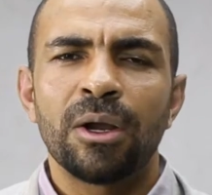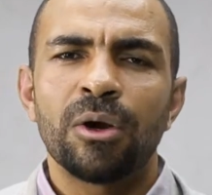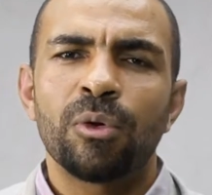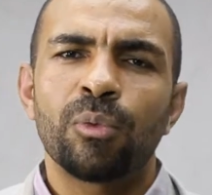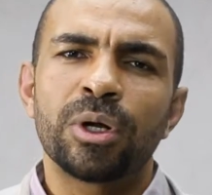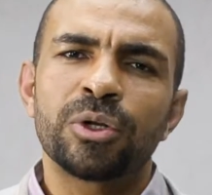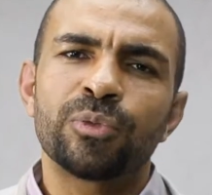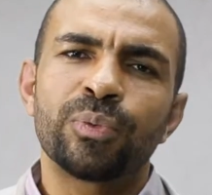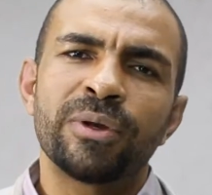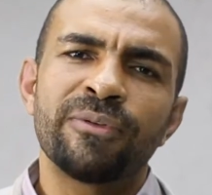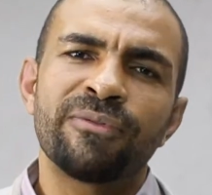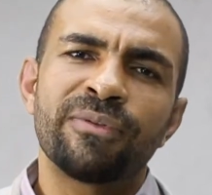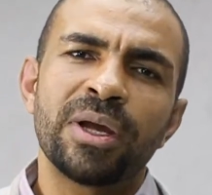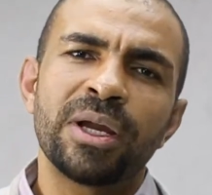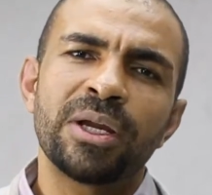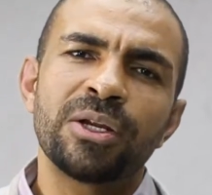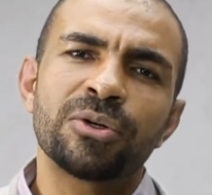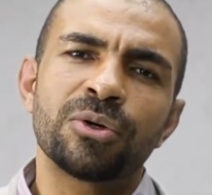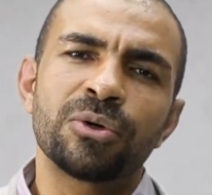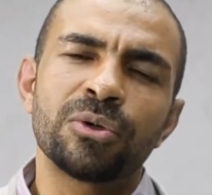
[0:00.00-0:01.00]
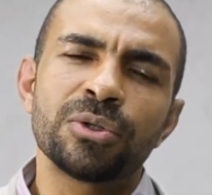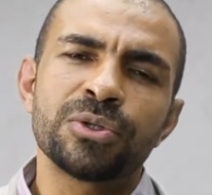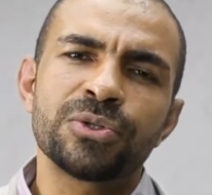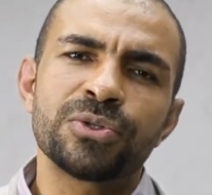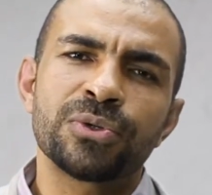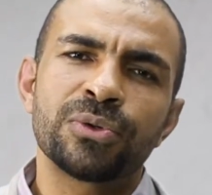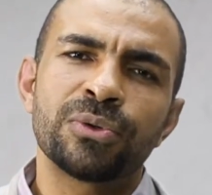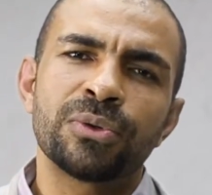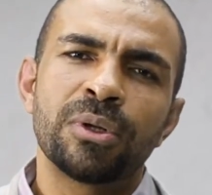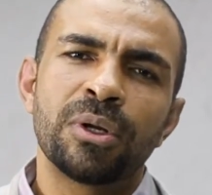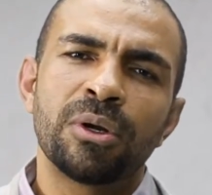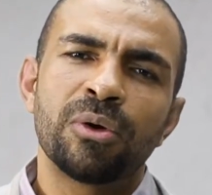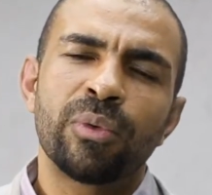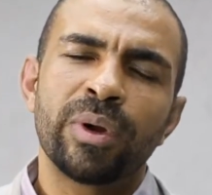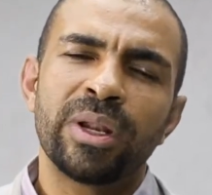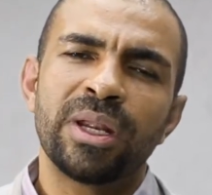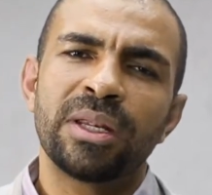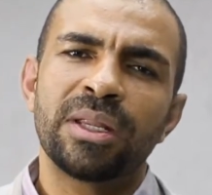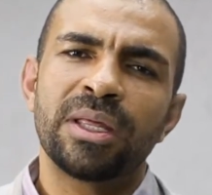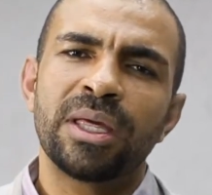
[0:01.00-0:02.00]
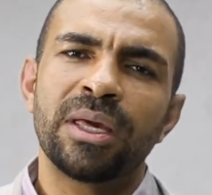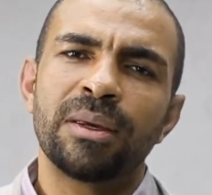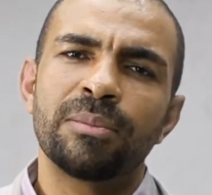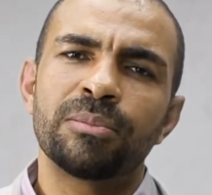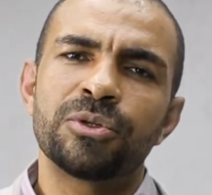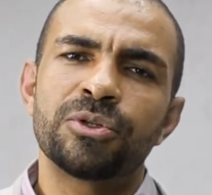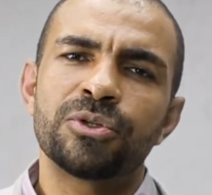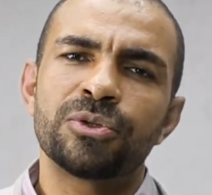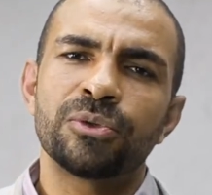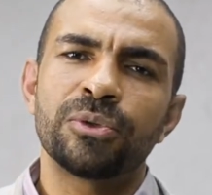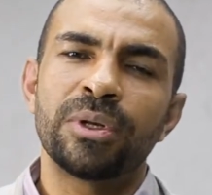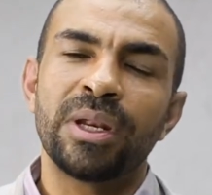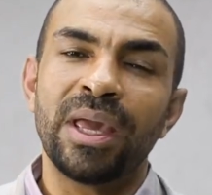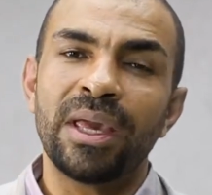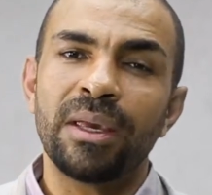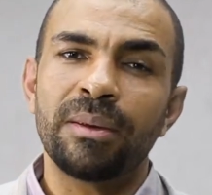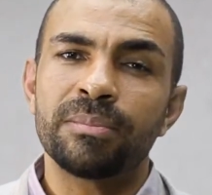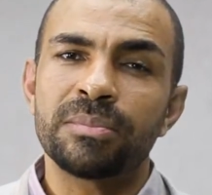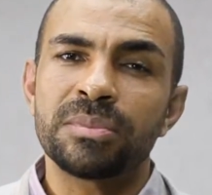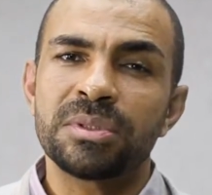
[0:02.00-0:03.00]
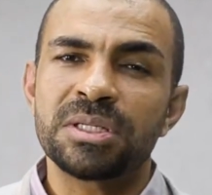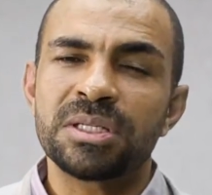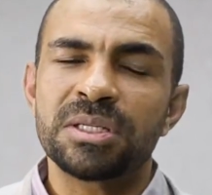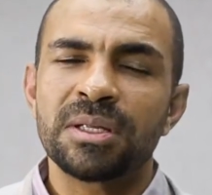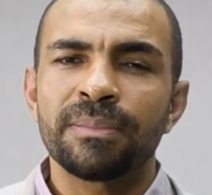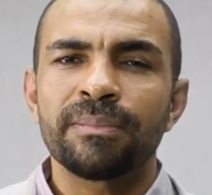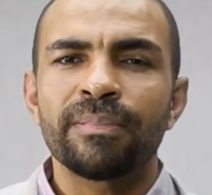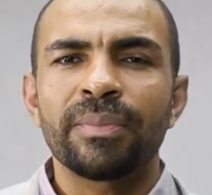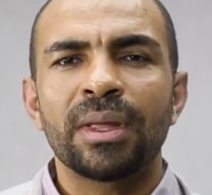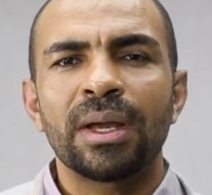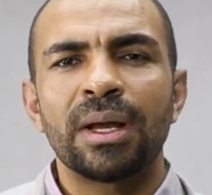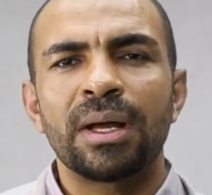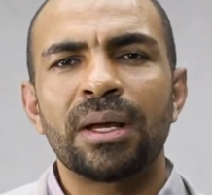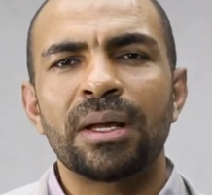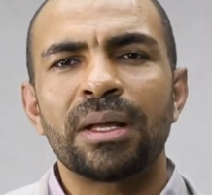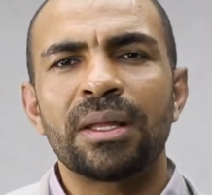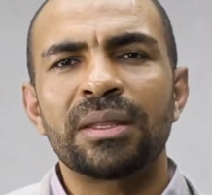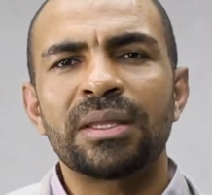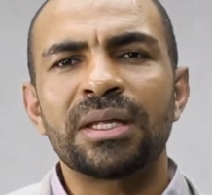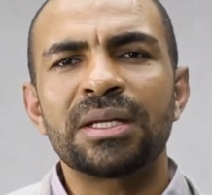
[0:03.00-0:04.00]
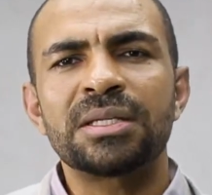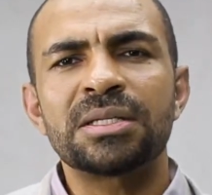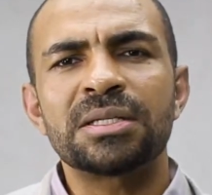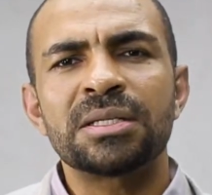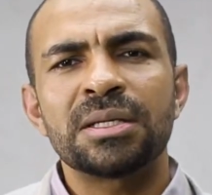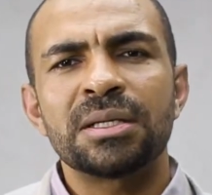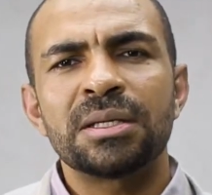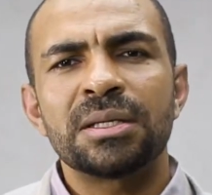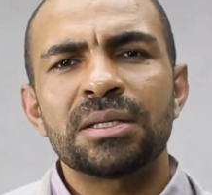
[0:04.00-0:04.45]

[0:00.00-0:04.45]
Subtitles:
What we find also when it came to names, that